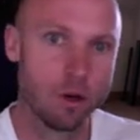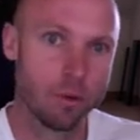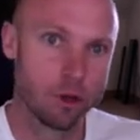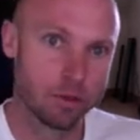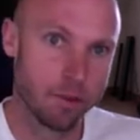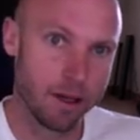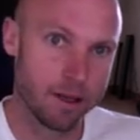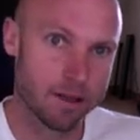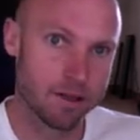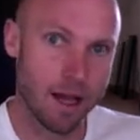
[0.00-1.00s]
which
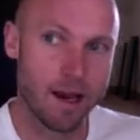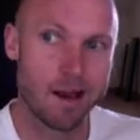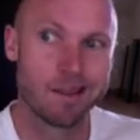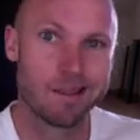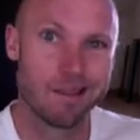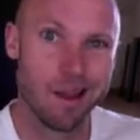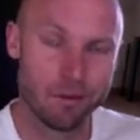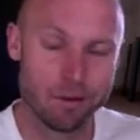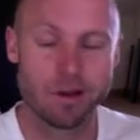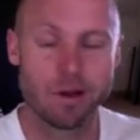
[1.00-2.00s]
means that
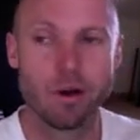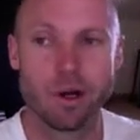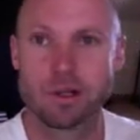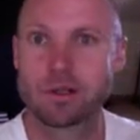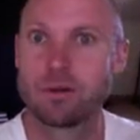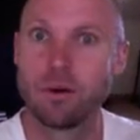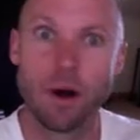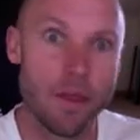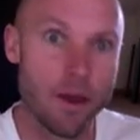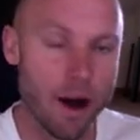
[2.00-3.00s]
everything hurts or they're at